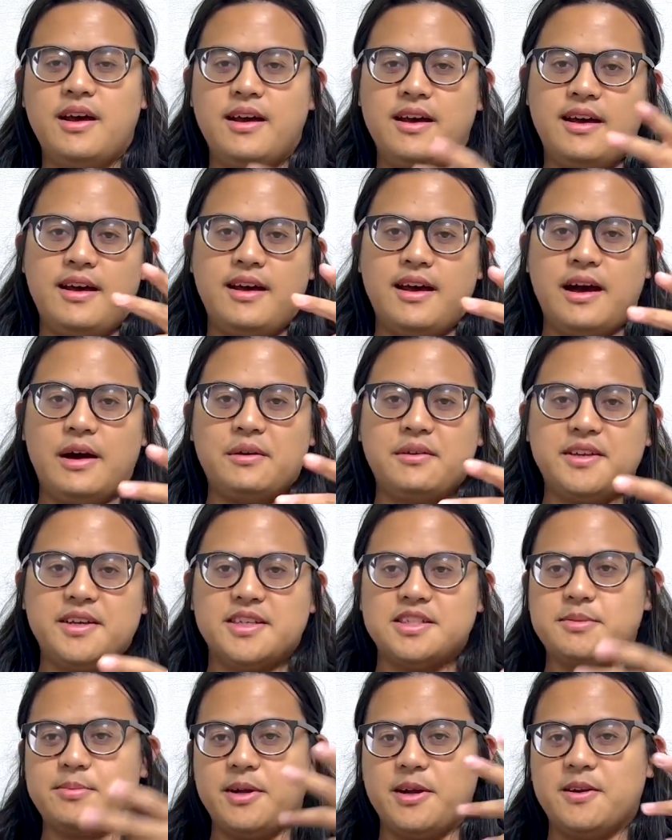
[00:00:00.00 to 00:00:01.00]
how the
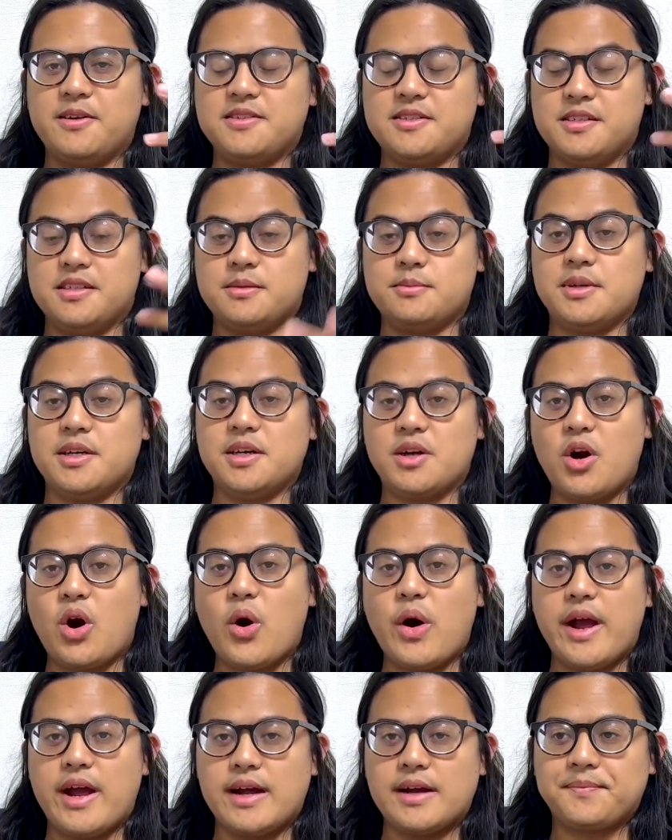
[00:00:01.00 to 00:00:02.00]
experience has been
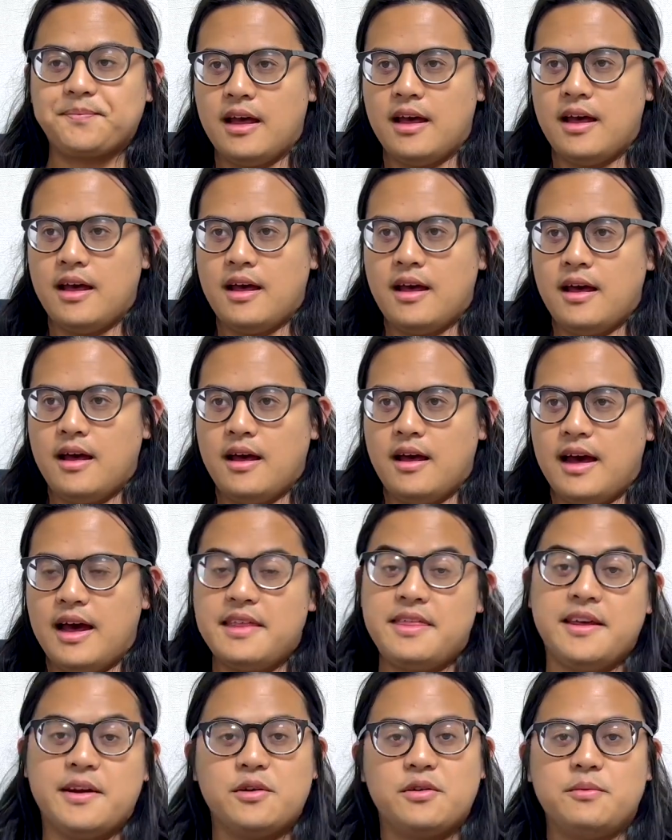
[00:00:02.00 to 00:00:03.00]
going. I
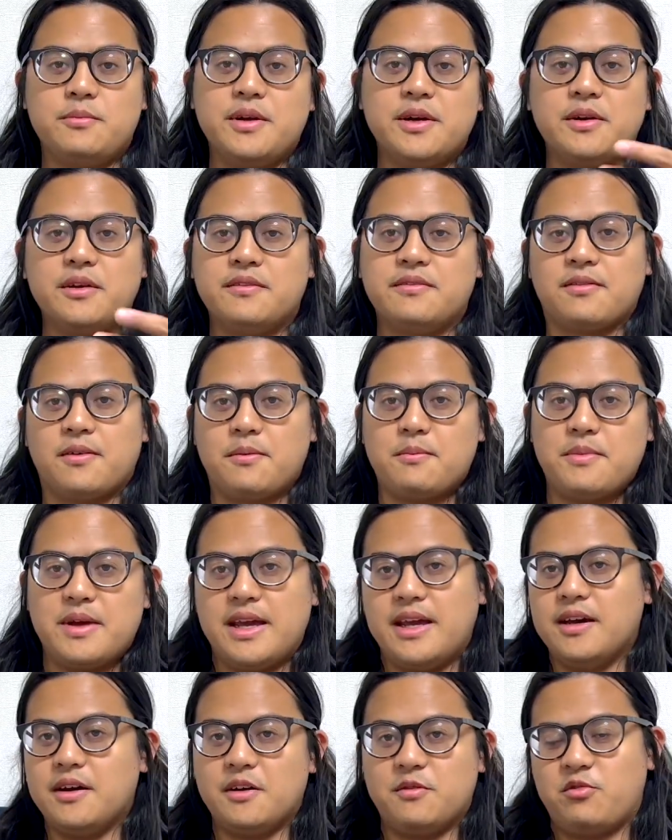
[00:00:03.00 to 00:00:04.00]
think it would be good for
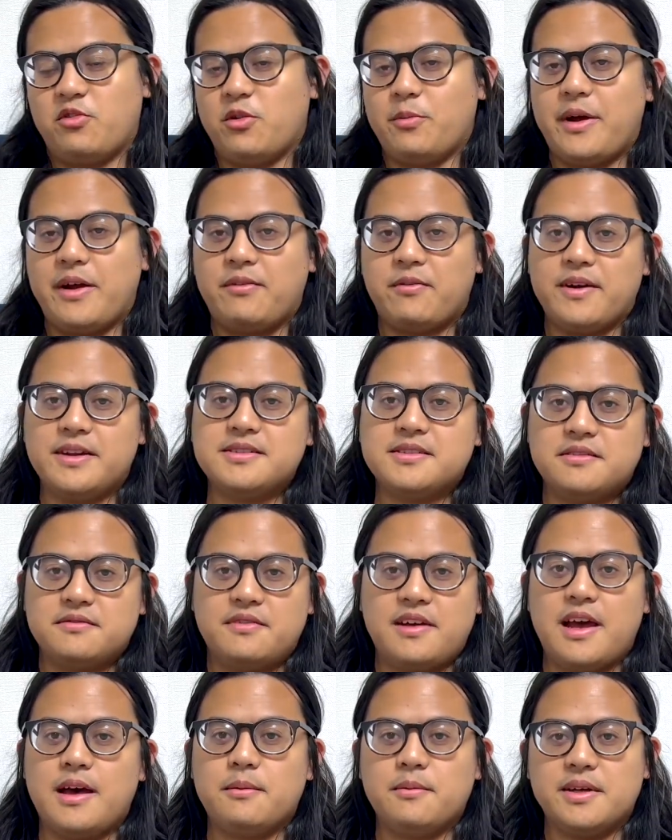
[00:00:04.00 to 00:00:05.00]
me, good for my friends and
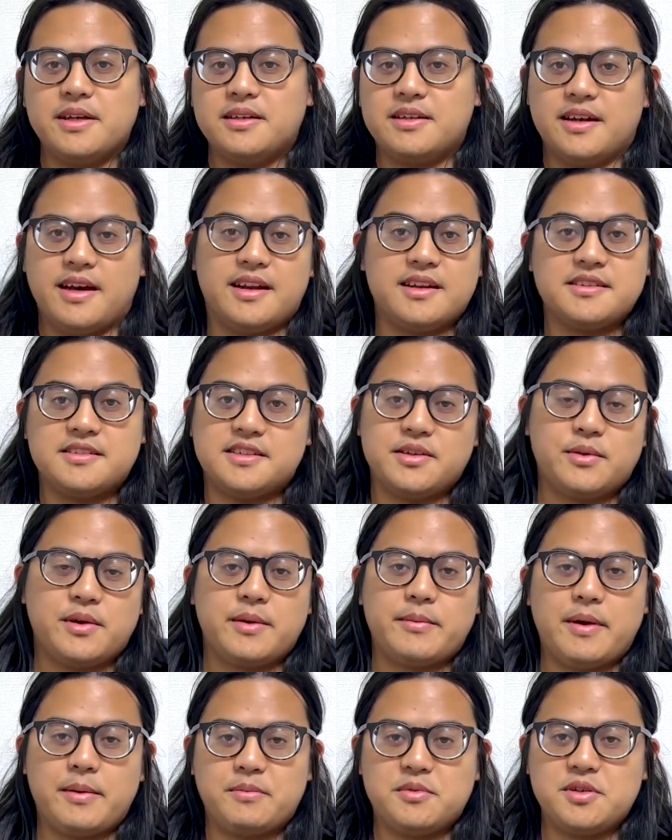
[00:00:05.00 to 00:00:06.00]
family to kind of see what
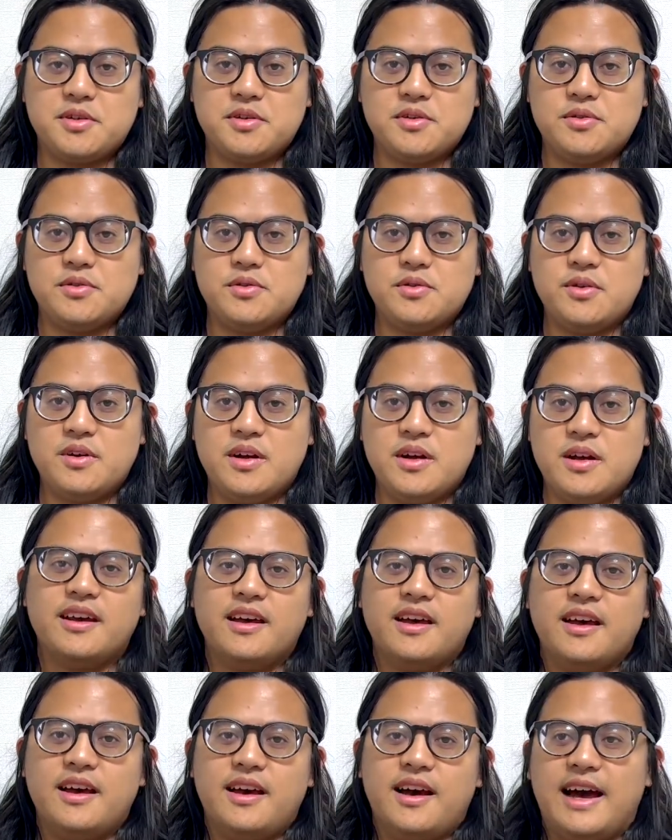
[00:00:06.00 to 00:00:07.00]
I'm up to.
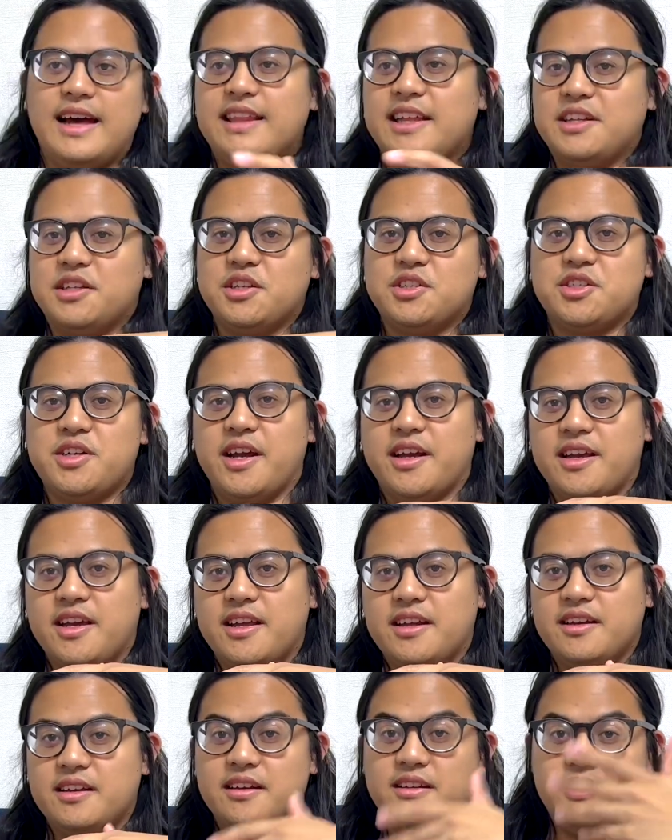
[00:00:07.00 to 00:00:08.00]
I'd like to check
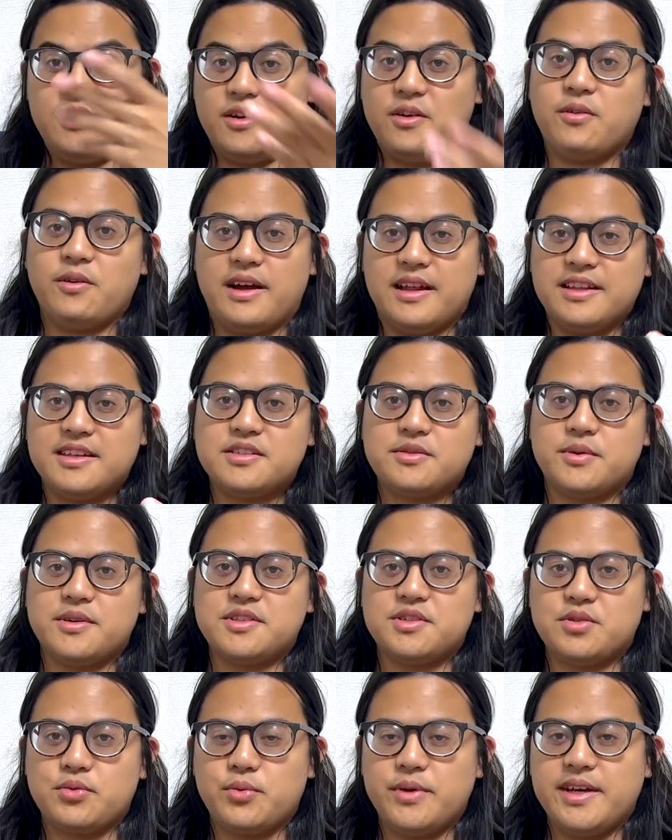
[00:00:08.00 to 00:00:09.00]
in, at least
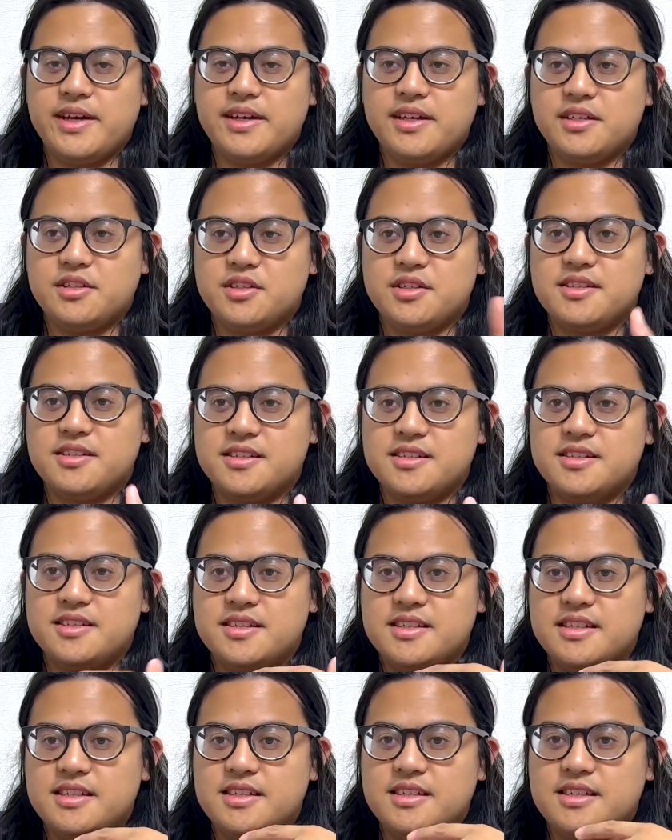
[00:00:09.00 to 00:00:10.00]
once a week just to
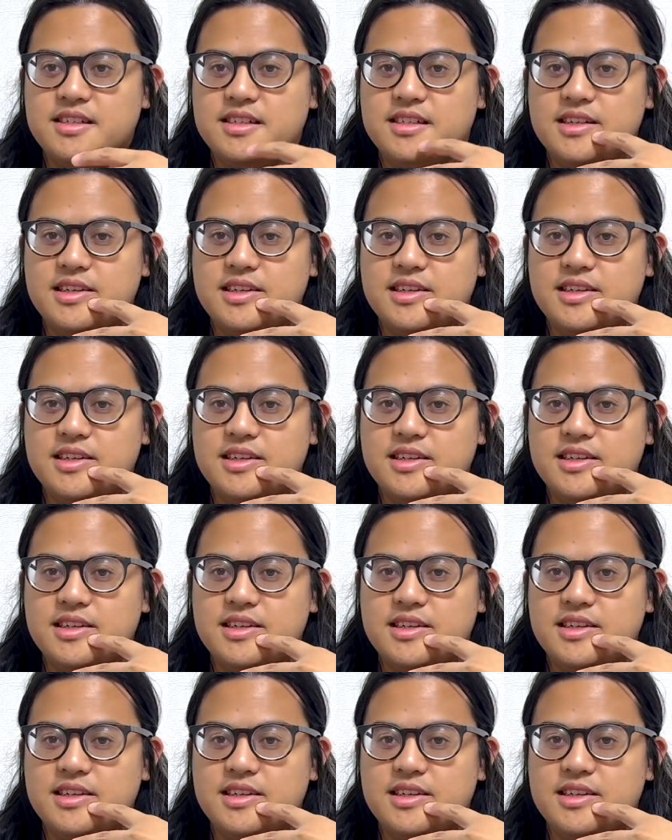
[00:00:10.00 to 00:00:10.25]
see